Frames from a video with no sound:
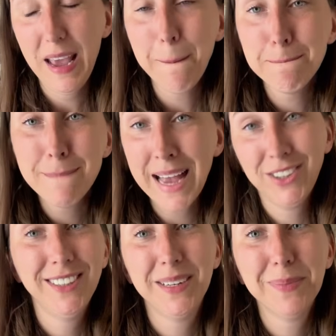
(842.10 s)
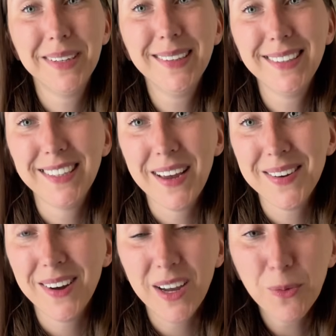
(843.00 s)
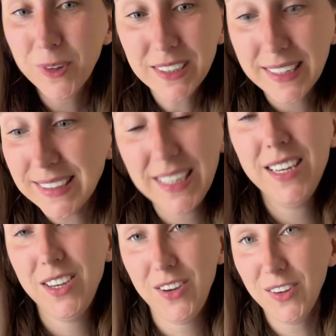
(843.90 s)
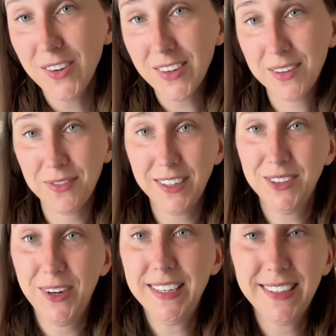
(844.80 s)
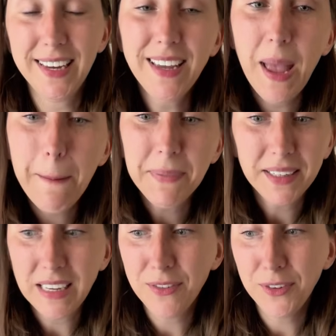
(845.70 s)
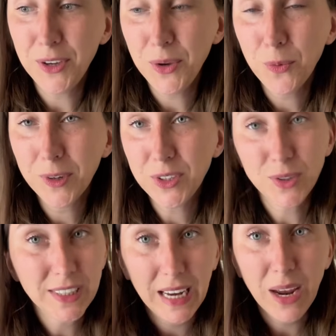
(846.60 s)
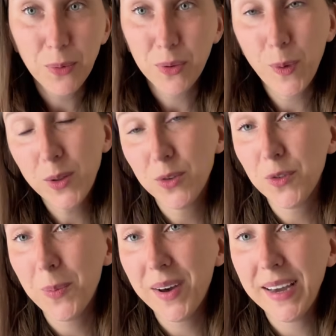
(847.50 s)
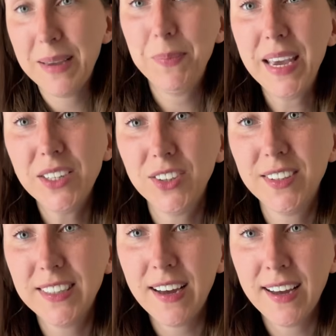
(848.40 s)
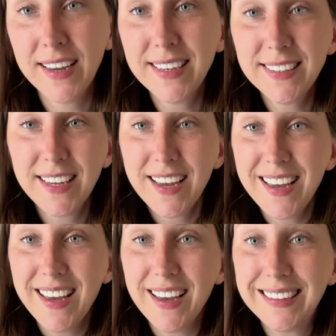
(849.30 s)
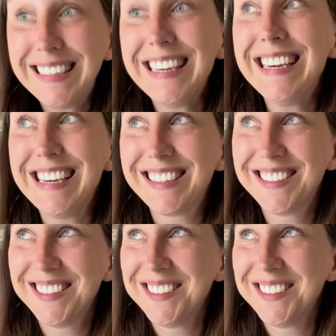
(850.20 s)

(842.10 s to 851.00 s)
imaginable, so I won't continue the fundraising. But if you want to stay with one of my Patreon tiers,